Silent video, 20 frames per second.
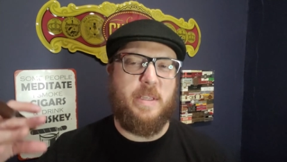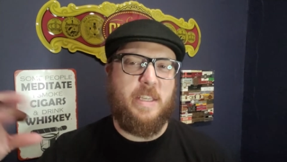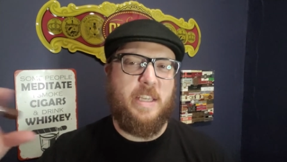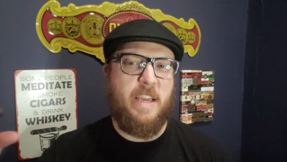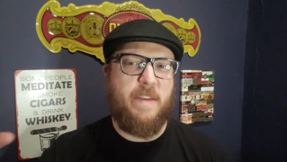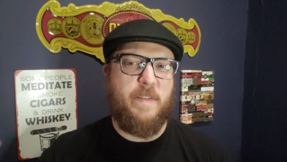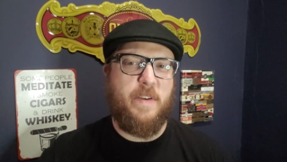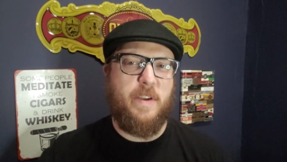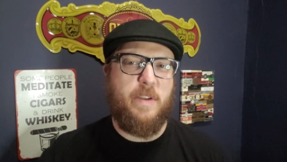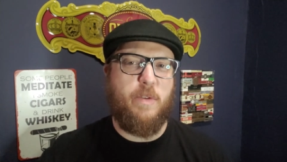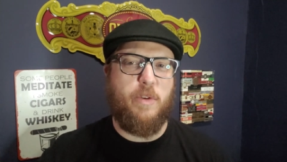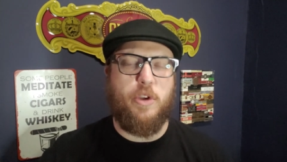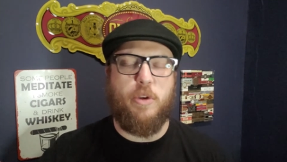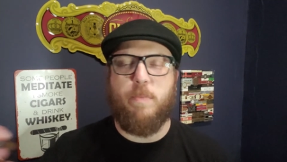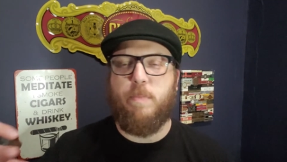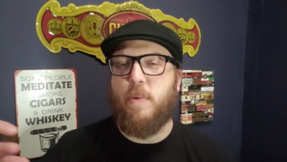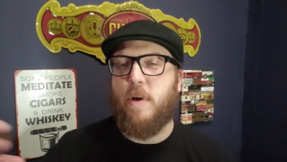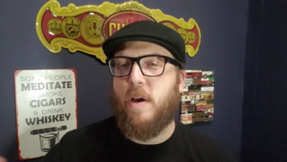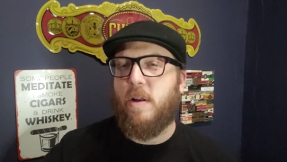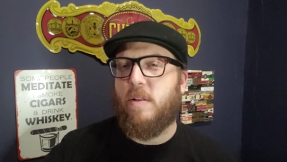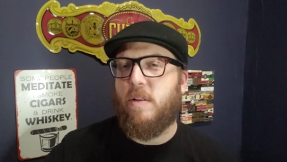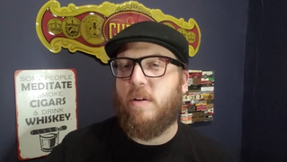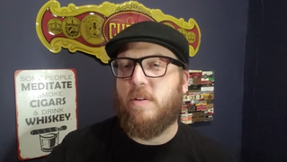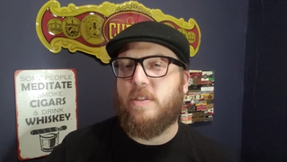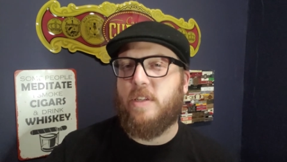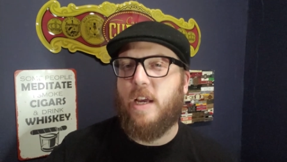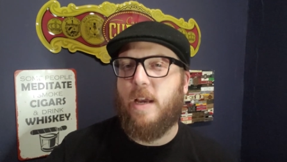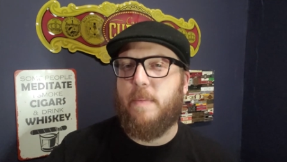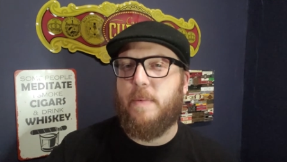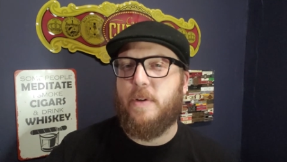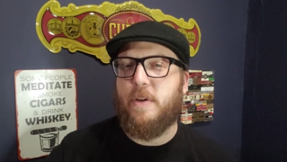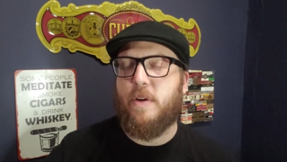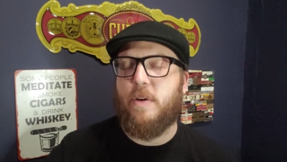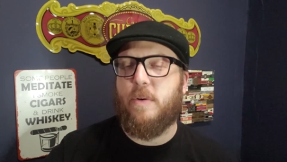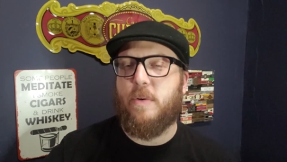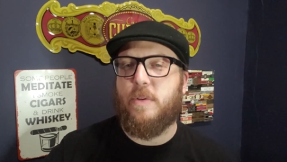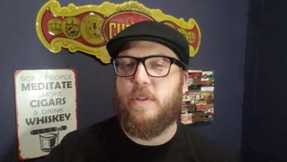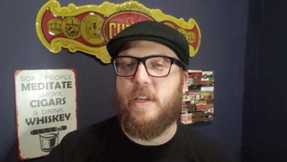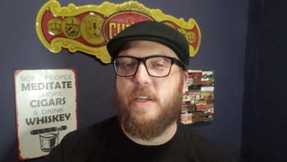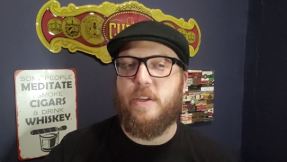given or you bought a long time
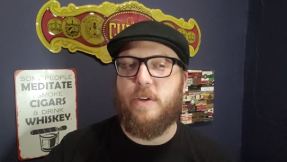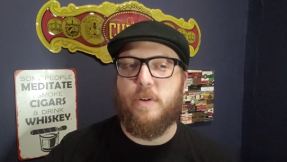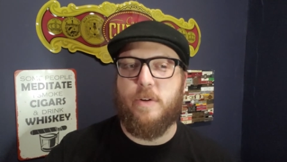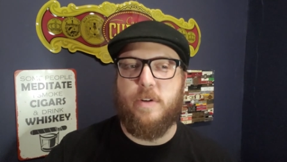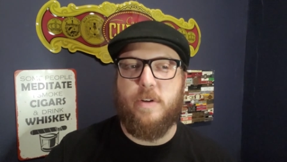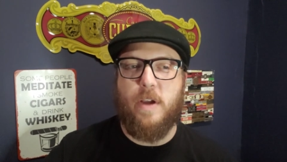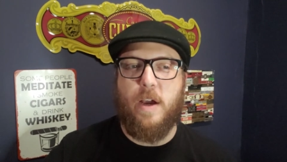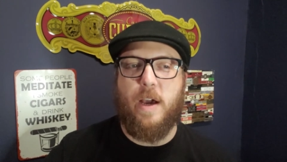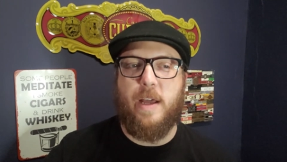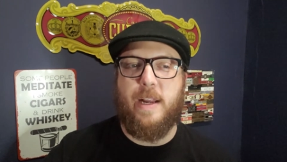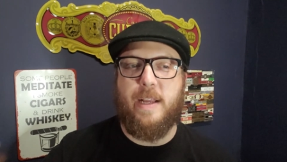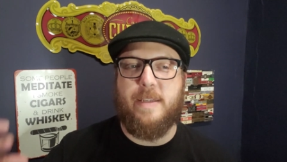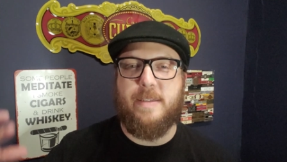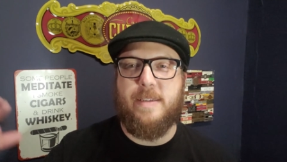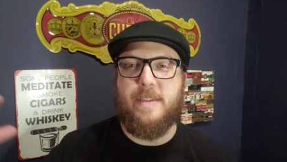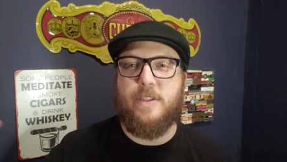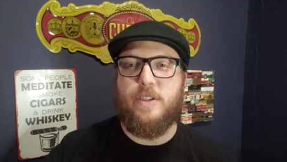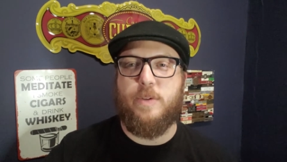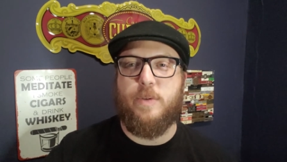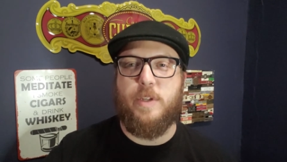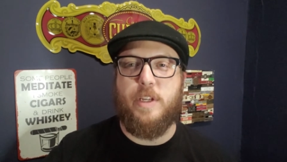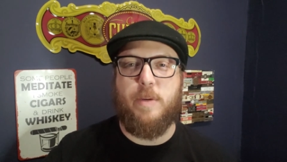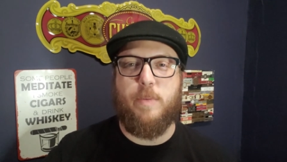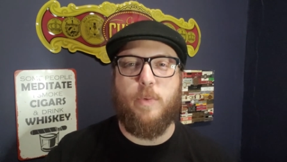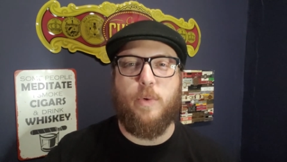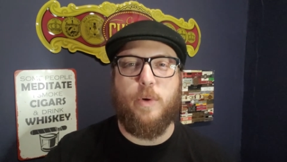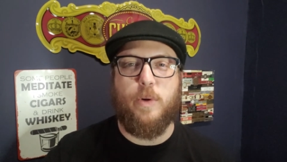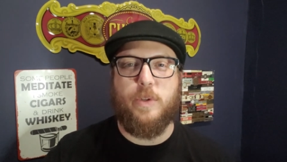ago that you're not as into anymore,